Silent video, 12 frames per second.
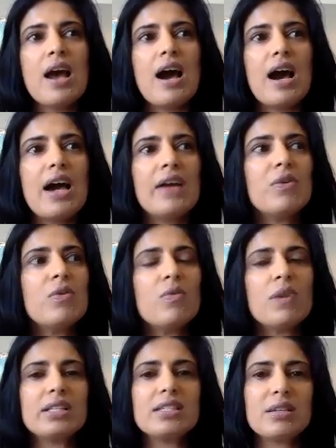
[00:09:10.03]
I don't
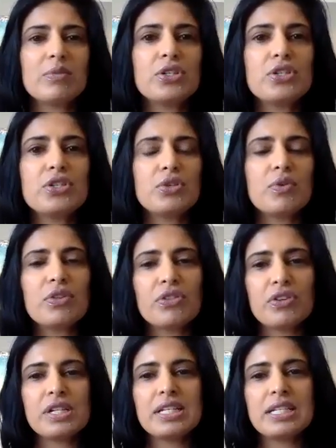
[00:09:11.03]
want someone to do a
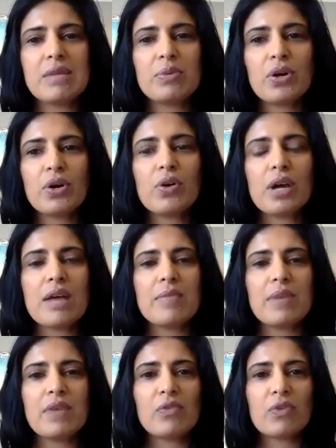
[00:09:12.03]
30-day program
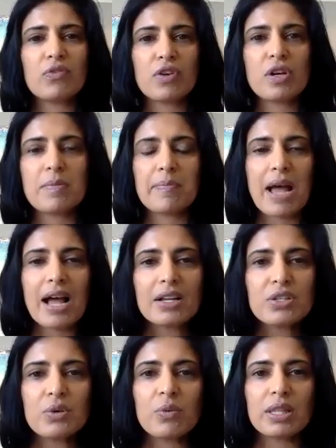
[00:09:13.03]
and revert back
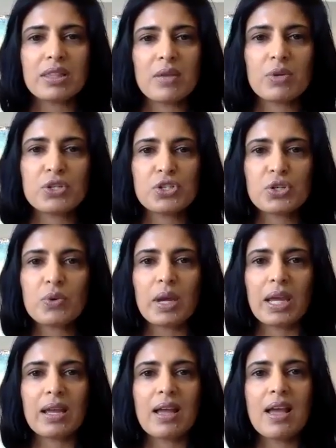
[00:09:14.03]
to what they were doing.